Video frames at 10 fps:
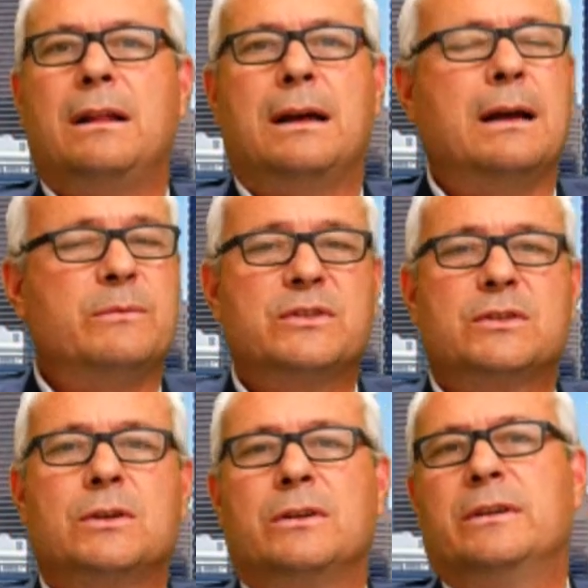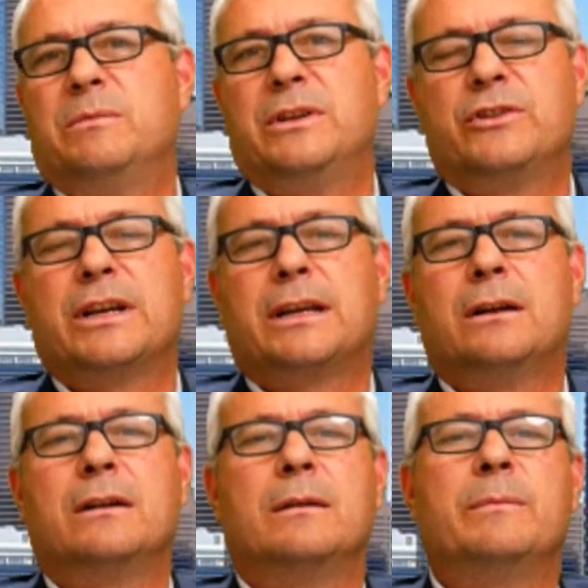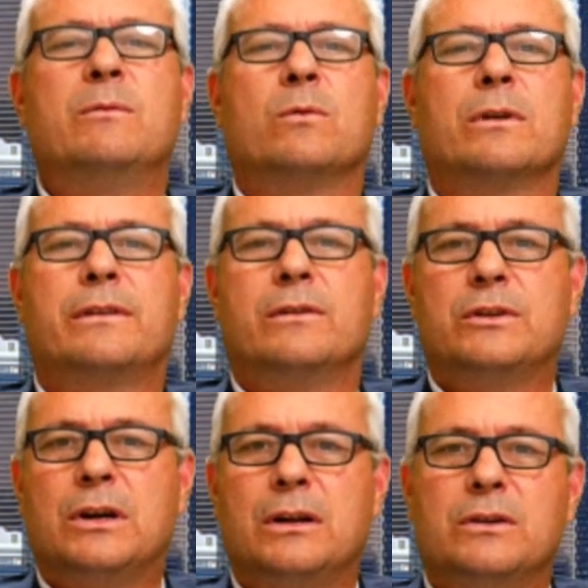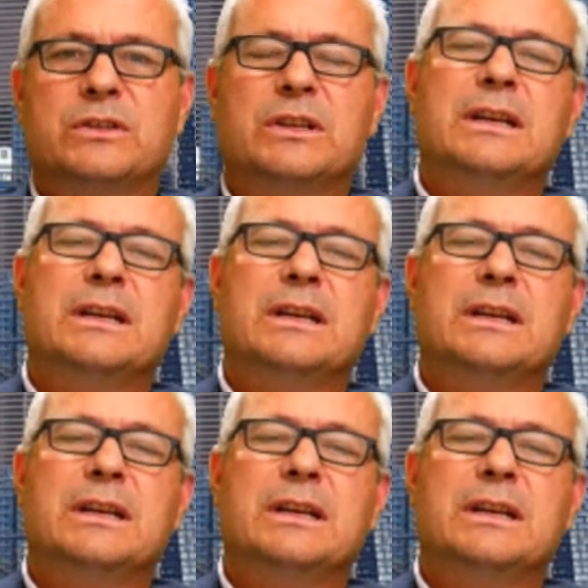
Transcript: I'm certain you'll check it out. It'll be worth your dollars